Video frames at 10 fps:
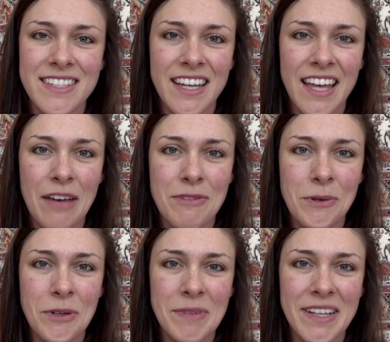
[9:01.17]
to have you
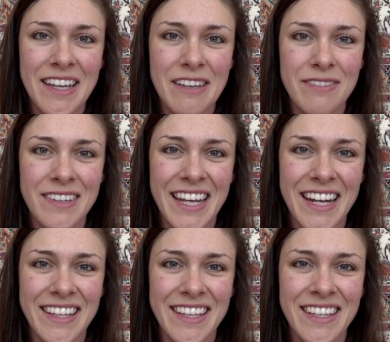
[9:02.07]
all in my life, and
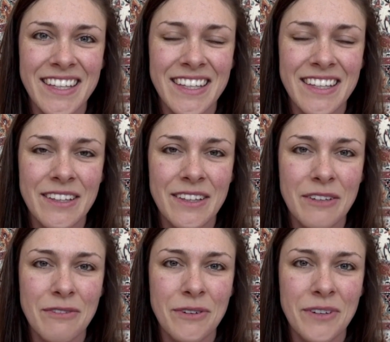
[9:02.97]
I look
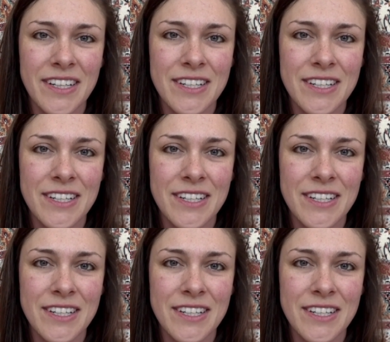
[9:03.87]
forward